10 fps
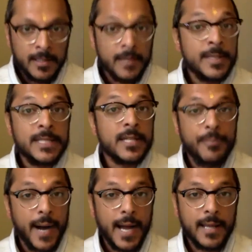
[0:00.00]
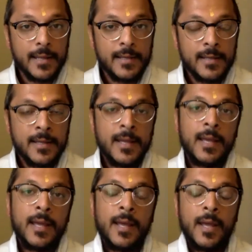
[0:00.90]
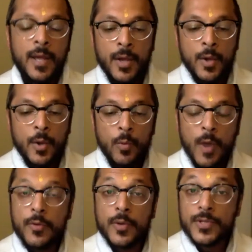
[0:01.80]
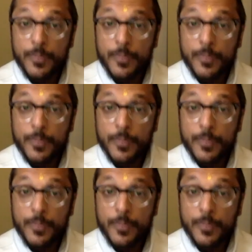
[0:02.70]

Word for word: limited by, whether it's a